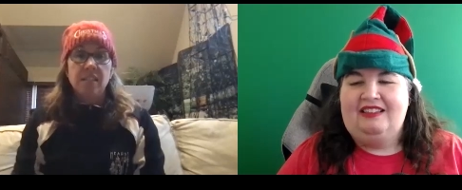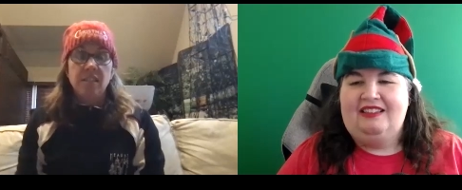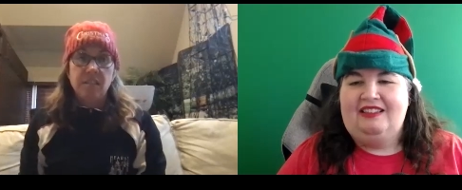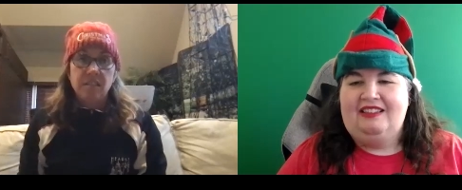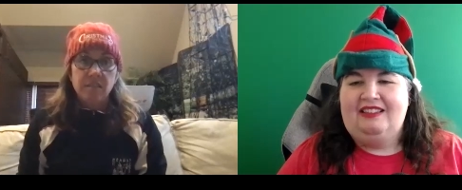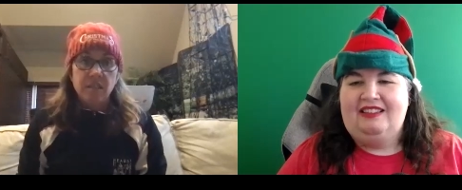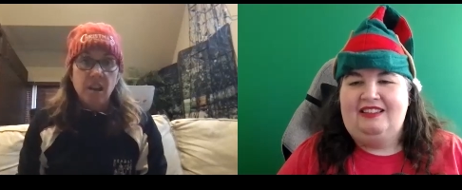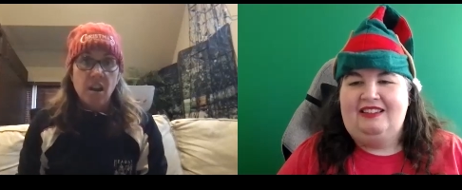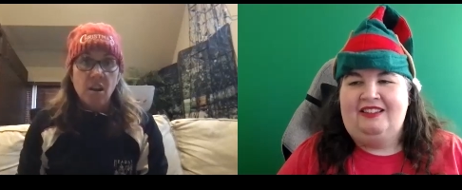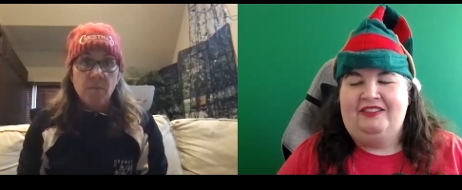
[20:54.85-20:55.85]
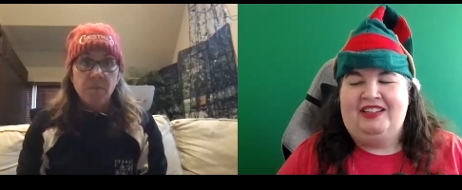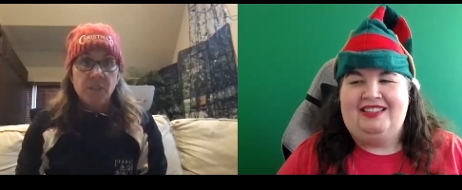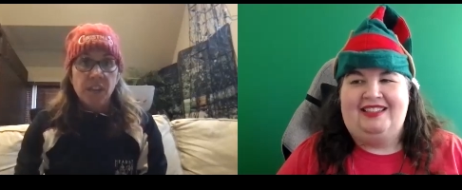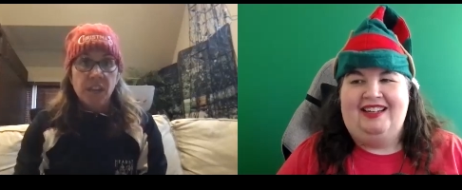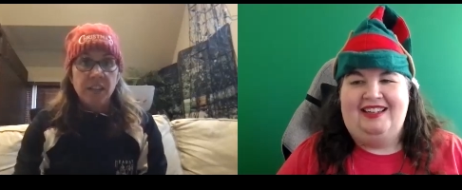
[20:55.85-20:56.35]
Speaker 1: scenes. Oh,
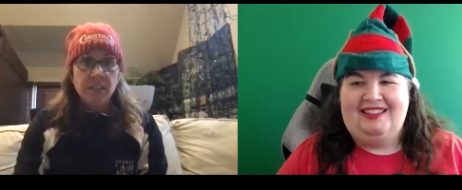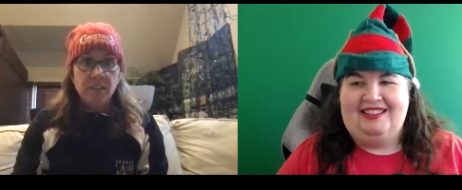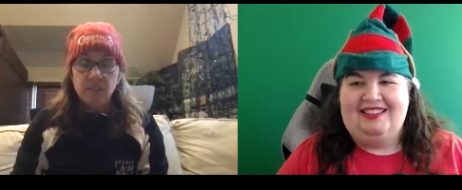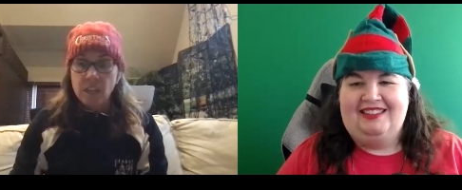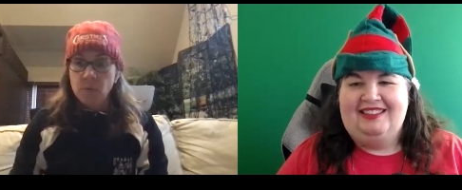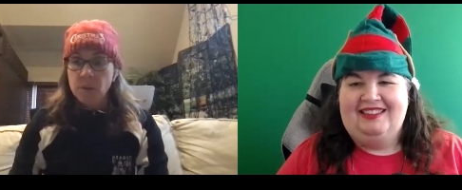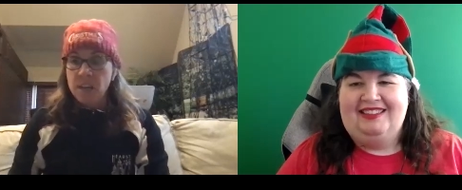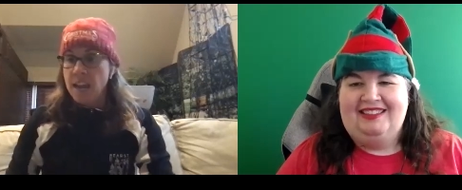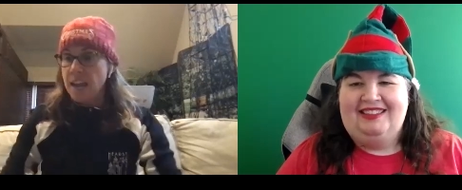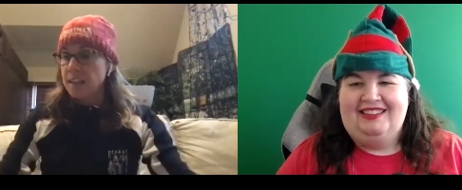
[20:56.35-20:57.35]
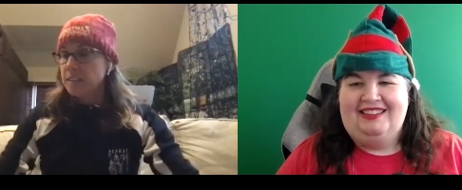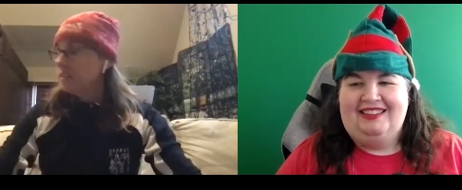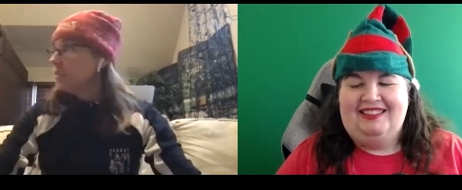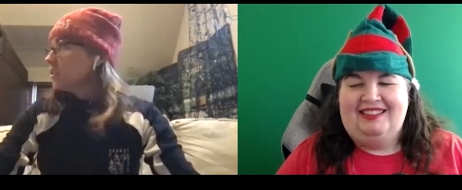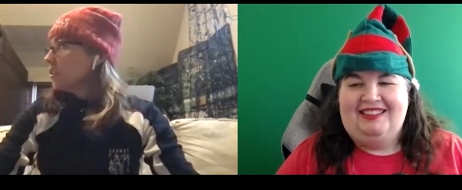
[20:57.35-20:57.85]
that's um, nice. That that we
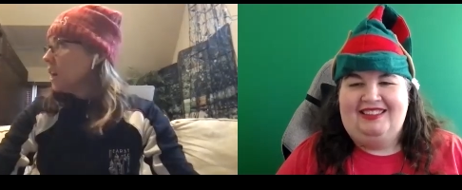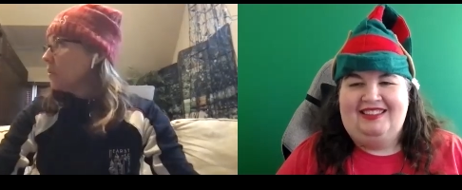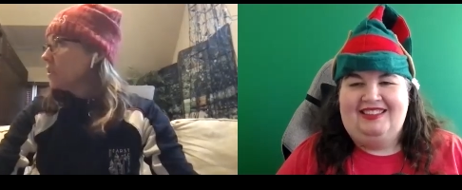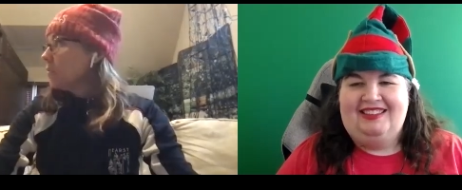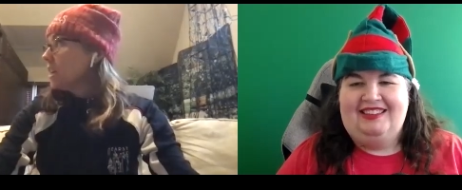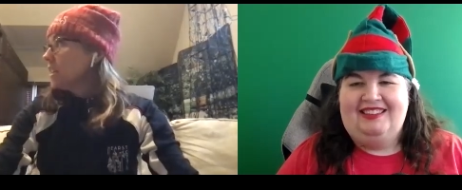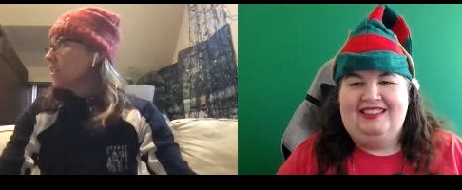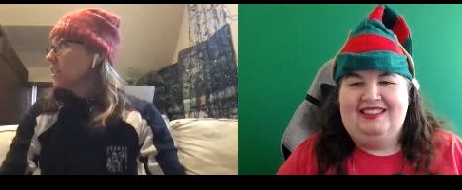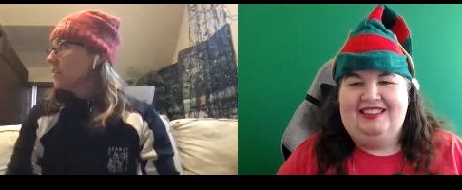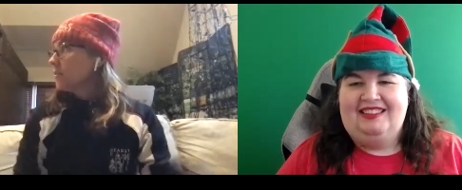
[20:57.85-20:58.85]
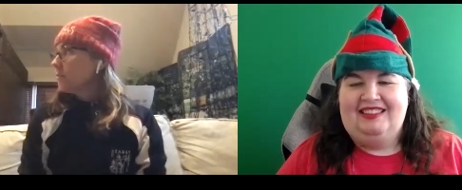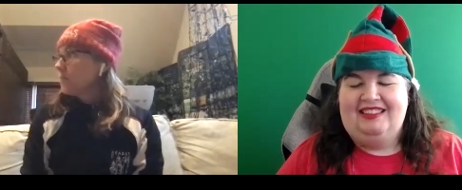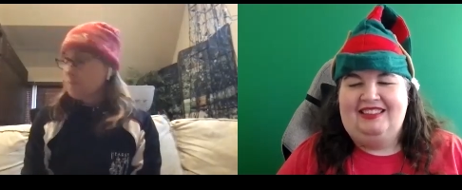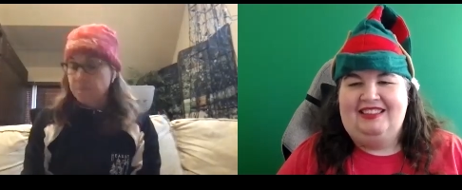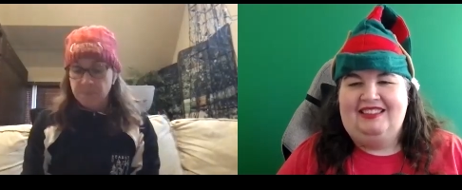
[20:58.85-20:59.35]
had. So that was
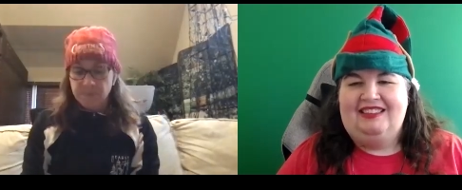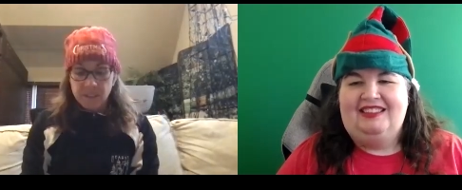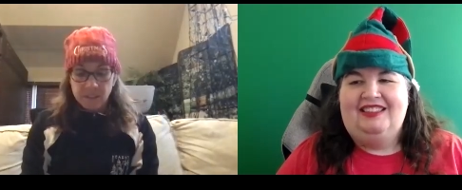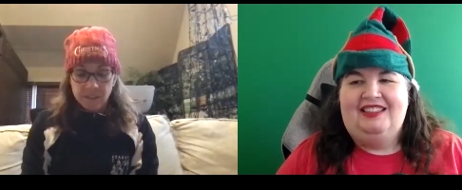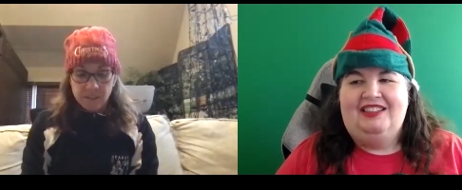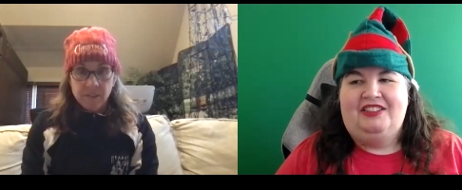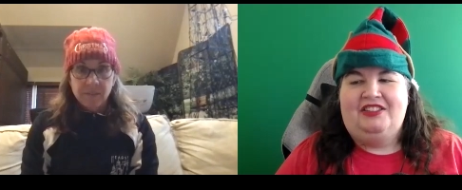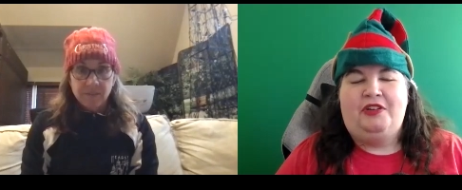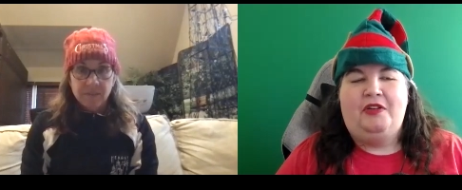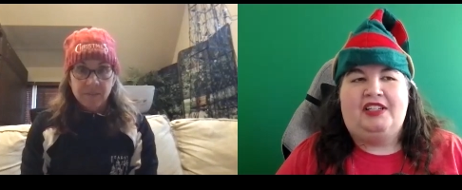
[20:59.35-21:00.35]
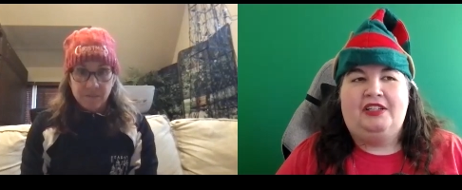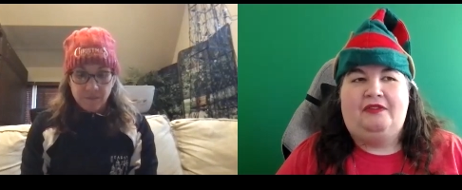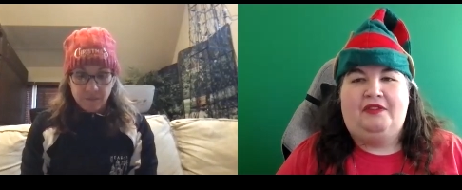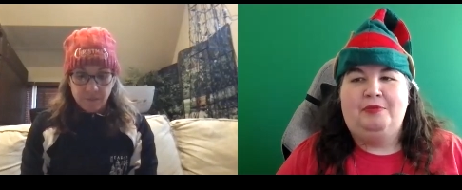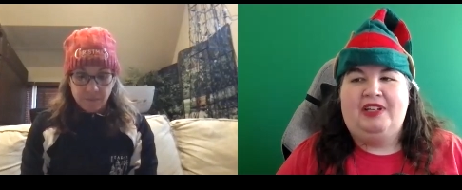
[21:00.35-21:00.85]
amazing.
Speaker 2: So you actually
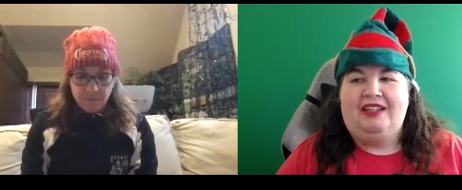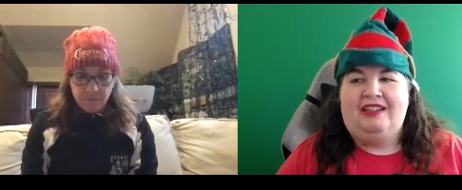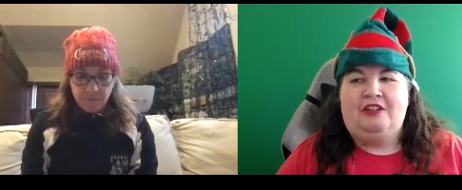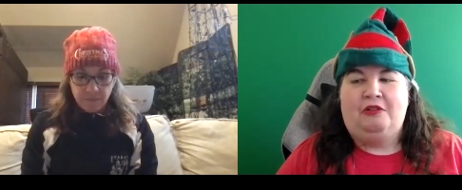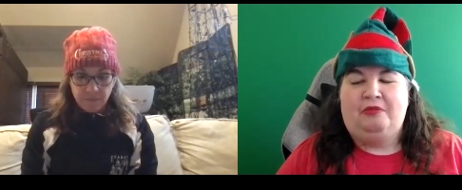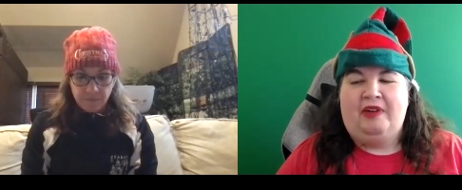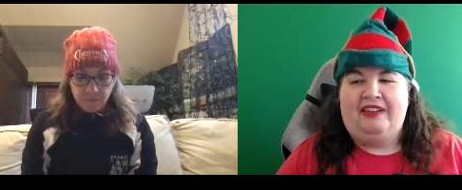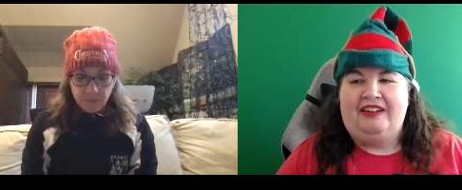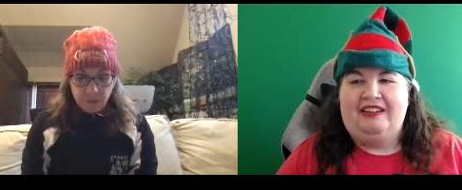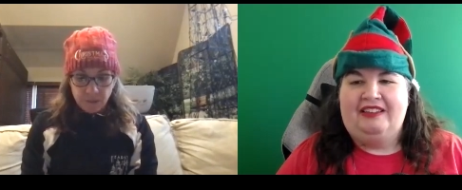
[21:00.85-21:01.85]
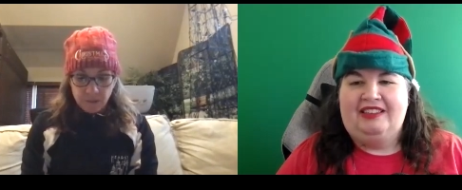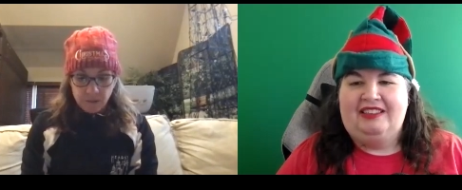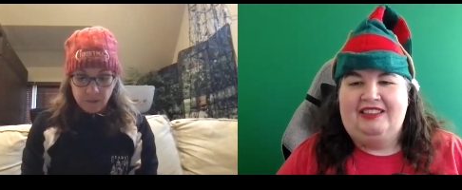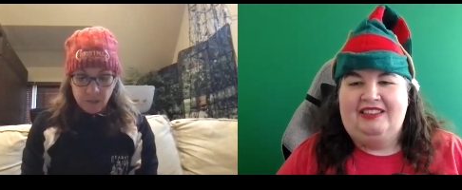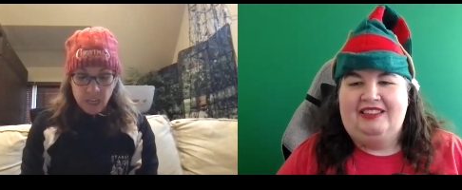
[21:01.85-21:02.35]
filmed it in cold weather.
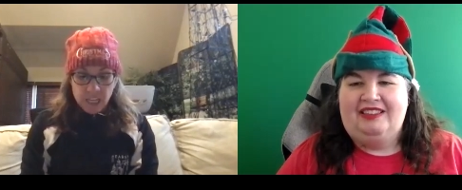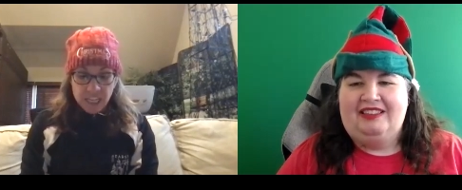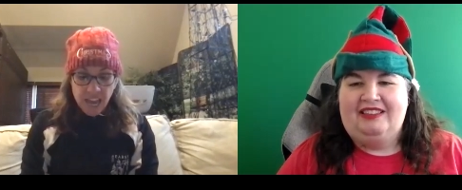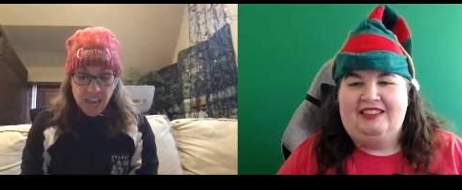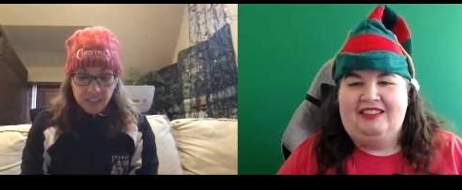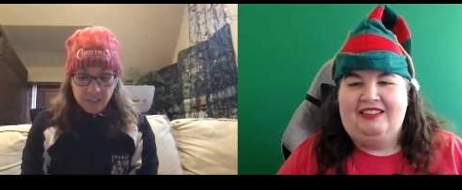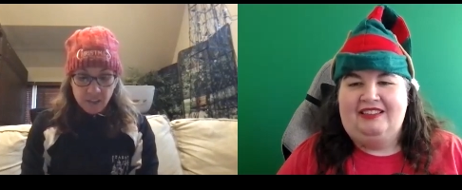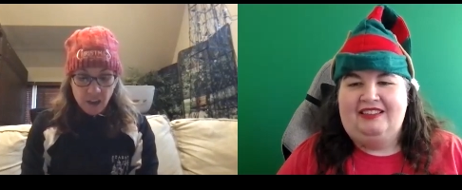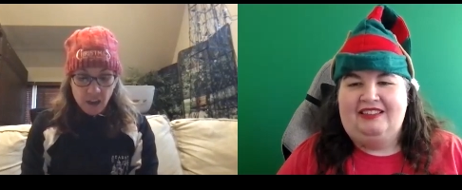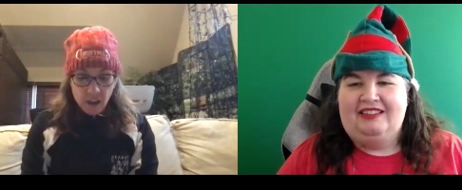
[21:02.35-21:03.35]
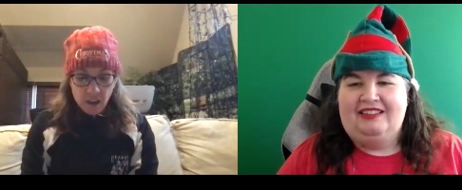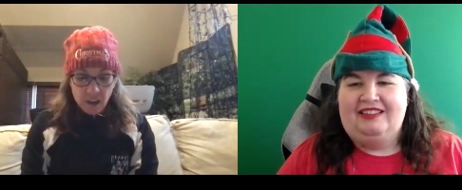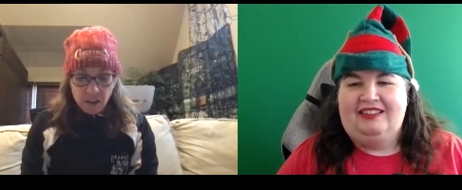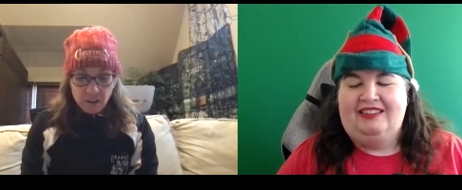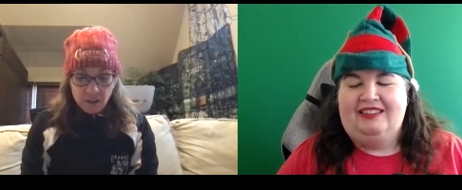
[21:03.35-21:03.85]
Speaker 1: Yes.
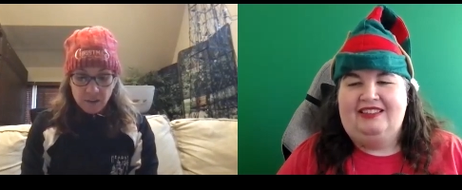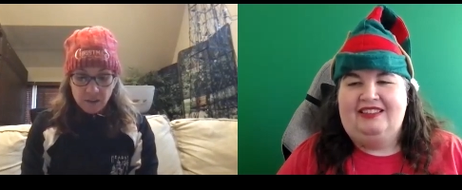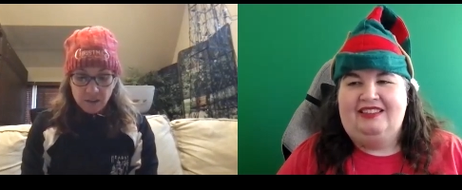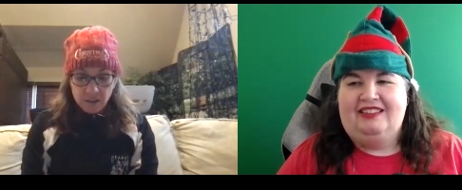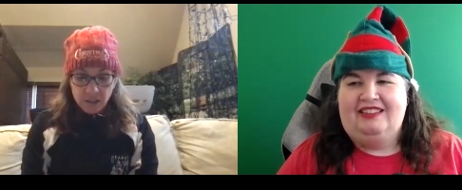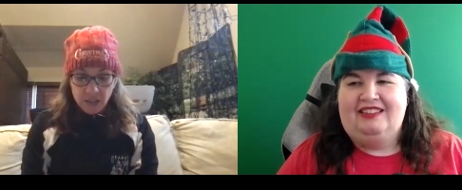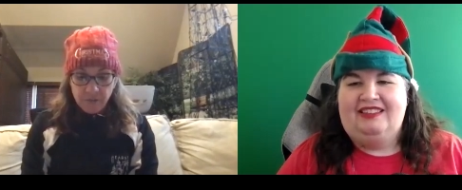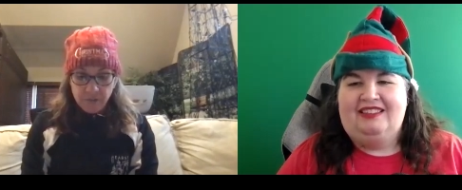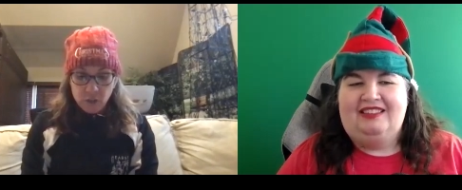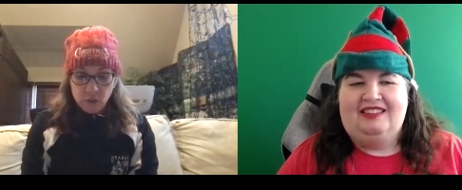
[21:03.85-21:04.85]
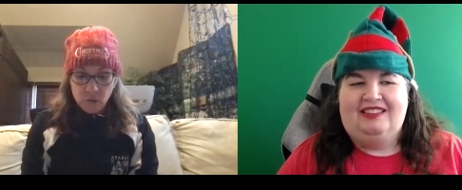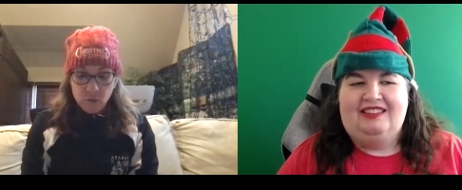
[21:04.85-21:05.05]
Uh if